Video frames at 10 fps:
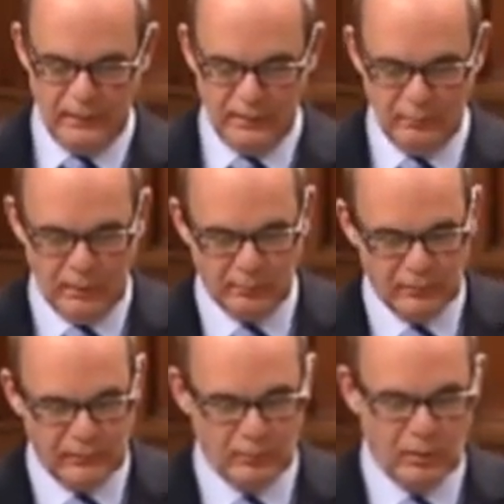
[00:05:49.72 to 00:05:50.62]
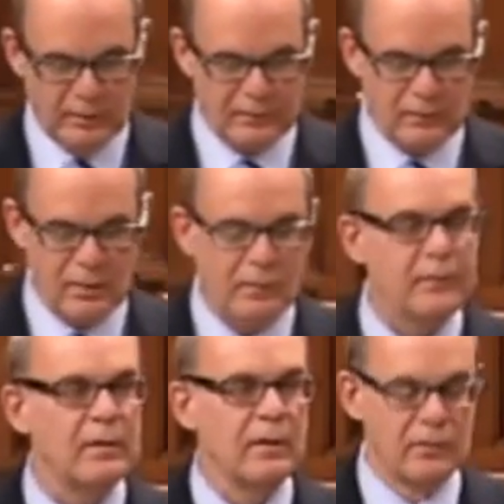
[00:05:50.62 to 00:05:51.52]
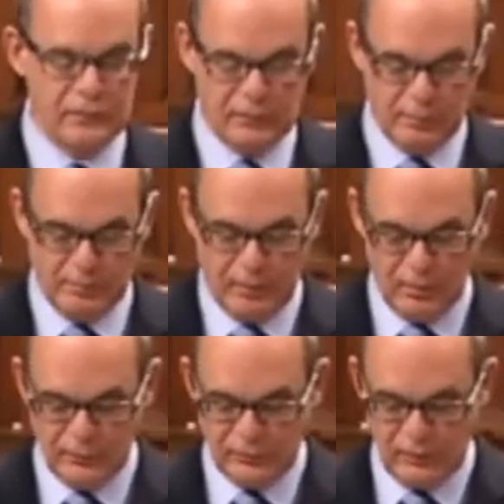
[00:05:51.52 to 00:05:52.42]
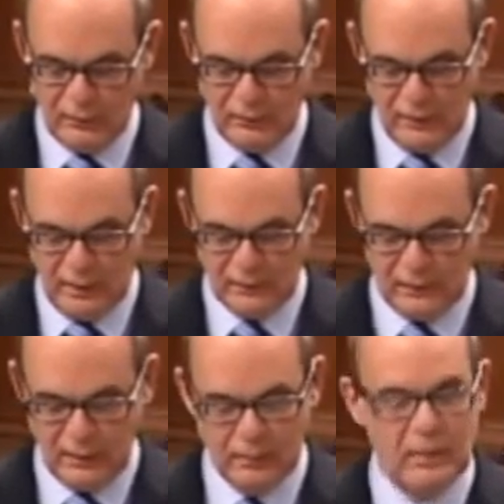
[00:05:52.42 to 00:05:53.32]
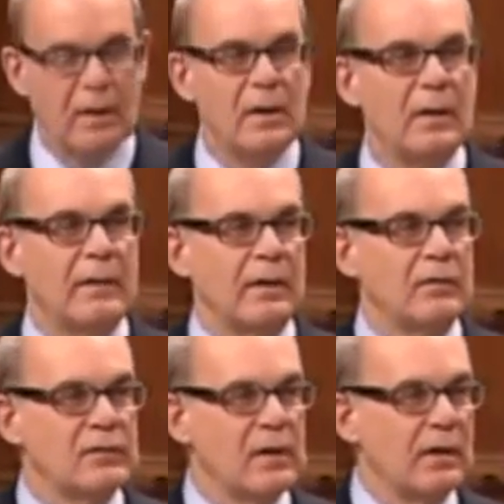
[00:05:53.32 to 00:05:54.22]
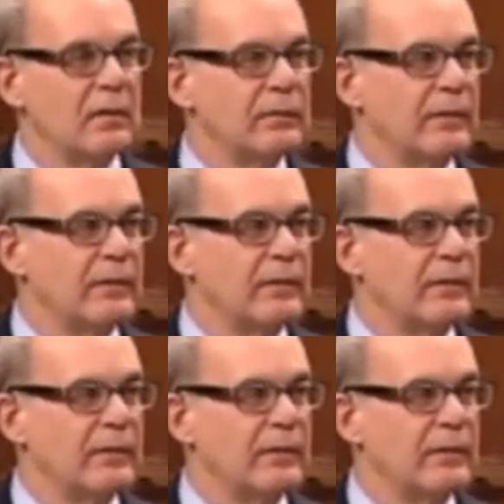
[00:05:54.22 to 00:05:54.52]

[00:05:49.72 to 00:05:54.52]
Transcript: member from Wellington Halton Hills has proposed is that instead of